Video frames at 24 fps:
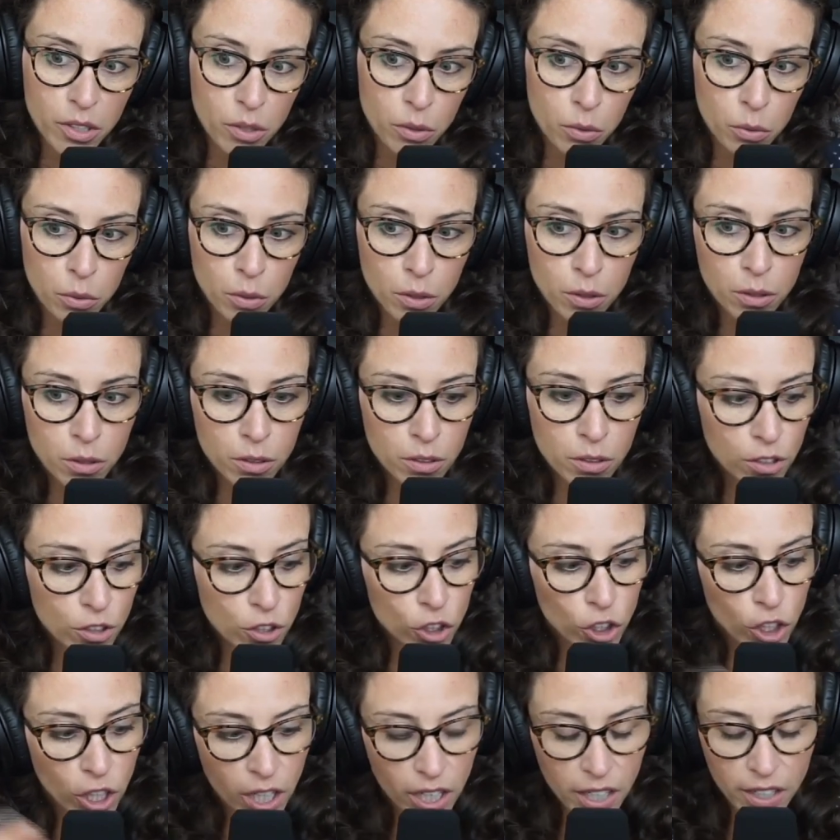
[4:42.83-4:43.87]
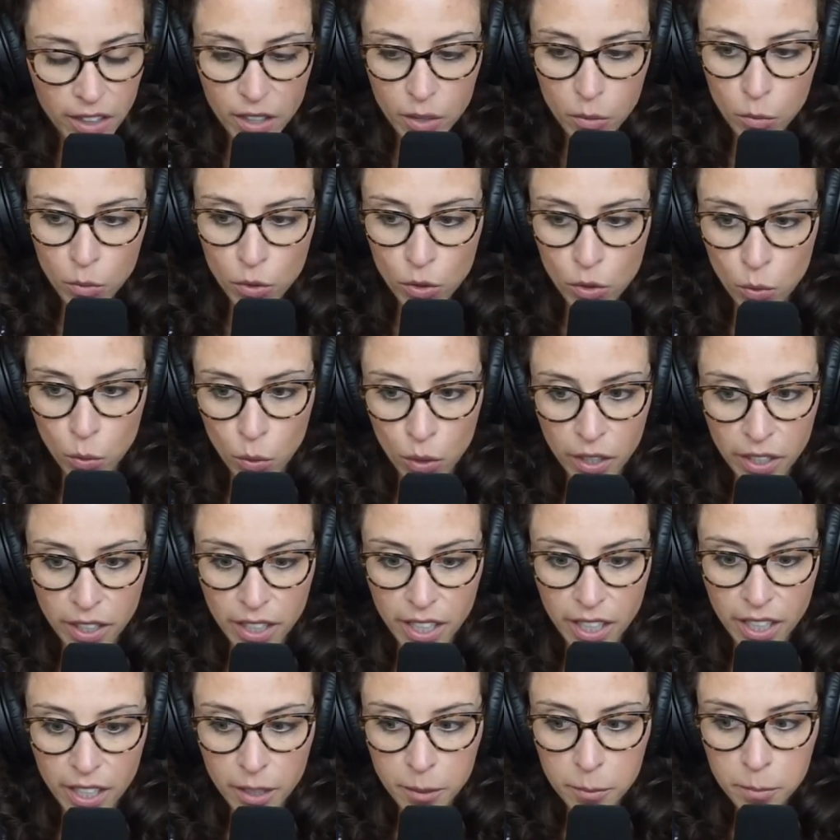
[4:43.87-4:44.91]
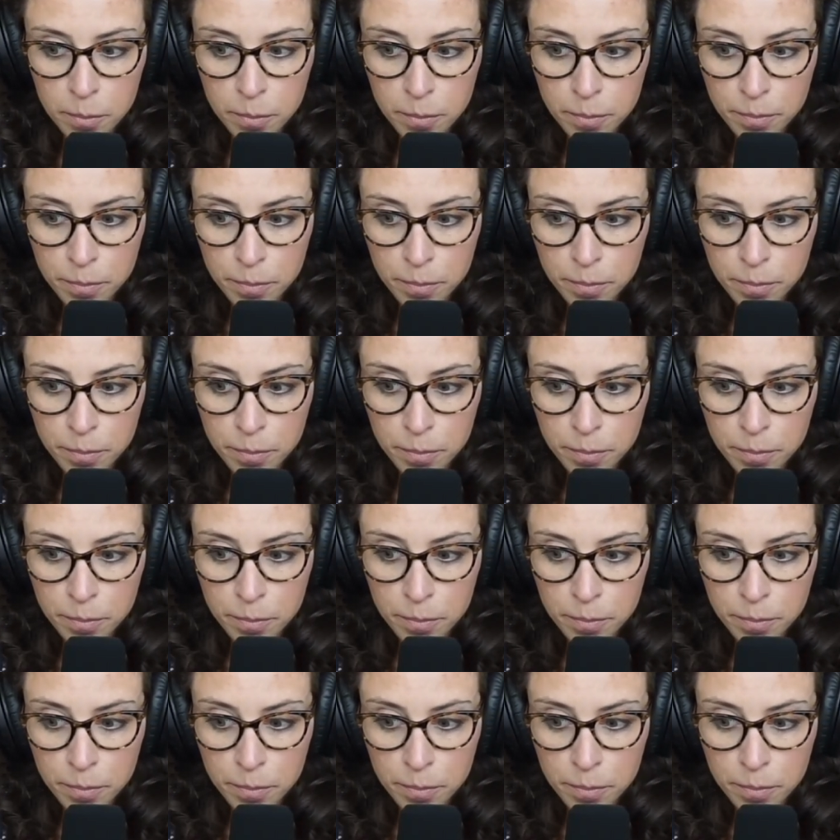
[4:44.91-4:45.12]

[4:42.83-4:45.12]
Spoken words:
school. Jonathan was working.